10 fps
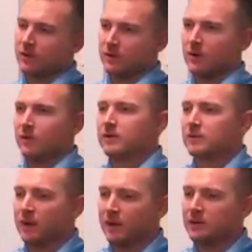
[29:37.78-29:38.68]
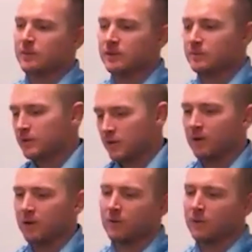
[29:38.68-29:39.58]
that our risk management's
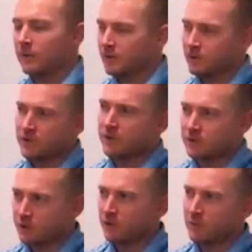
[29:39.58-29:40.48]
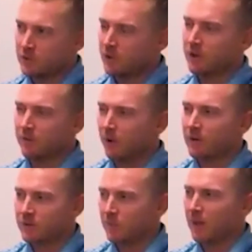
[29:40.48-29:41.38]
mature, or we ensure the maturity of our
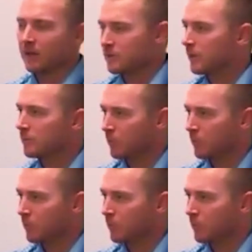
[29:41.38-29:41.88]
risk management